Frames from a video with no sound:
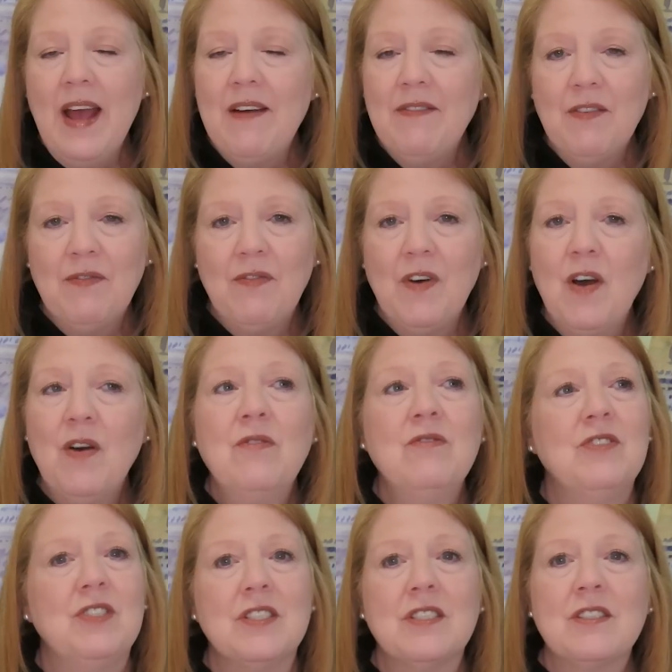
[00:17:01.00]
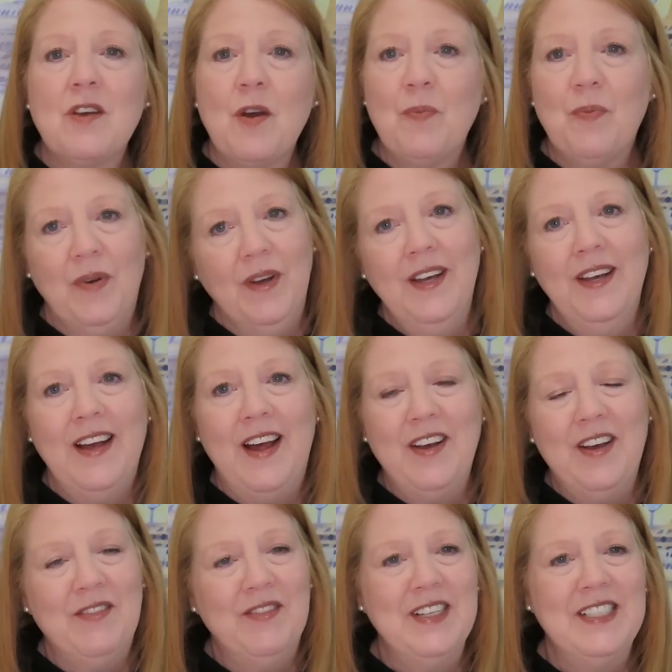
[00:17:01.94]
have a phone, just go print it
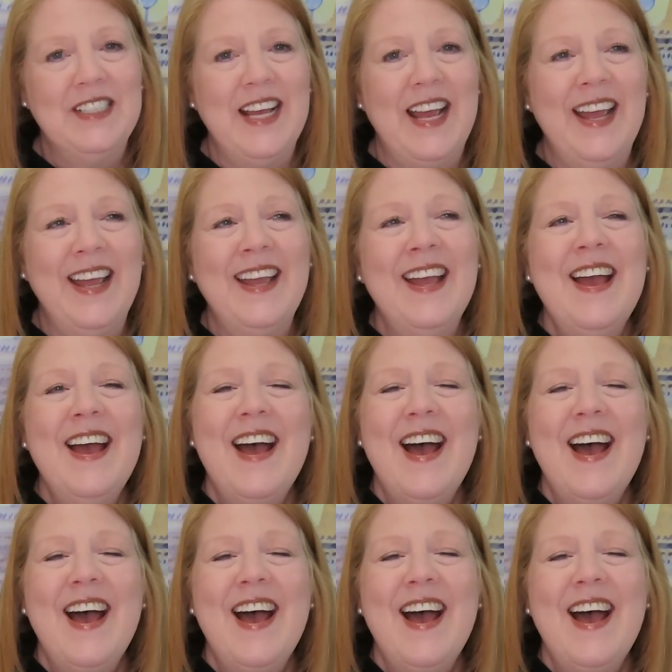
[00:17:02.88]
out every day.